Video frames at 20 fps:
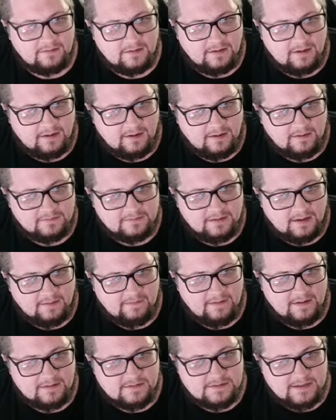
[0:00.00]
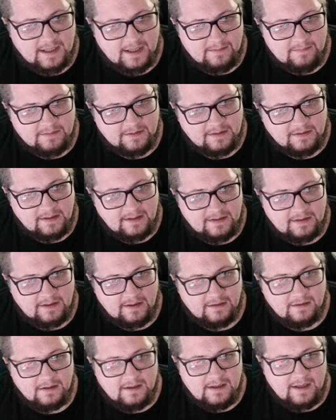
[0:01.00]
uh, on that timing that they
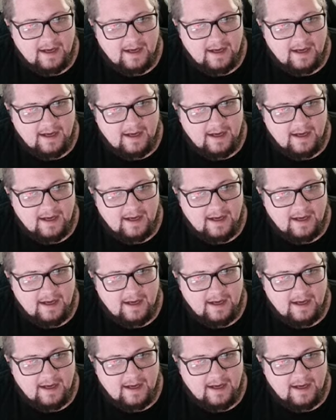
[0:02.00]
did.